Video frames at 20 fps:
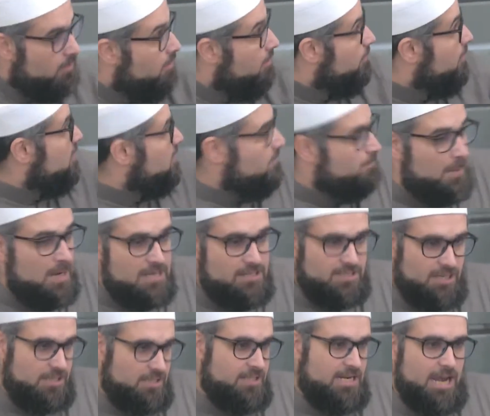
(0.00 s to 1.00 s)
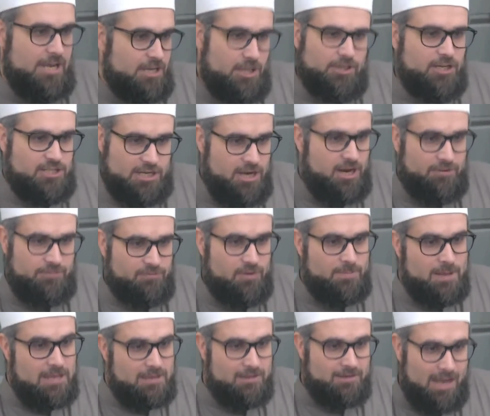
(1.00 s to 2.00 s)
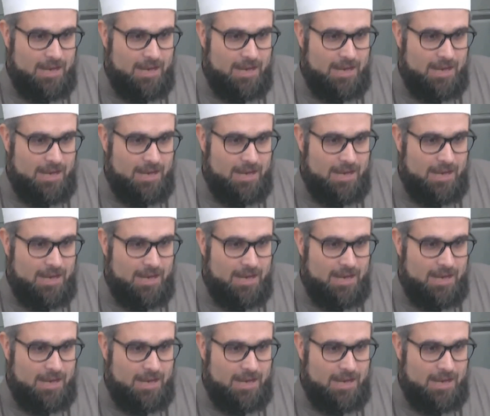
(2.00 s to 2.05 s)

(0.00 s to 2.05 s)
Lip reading: This space inside here is enough for me.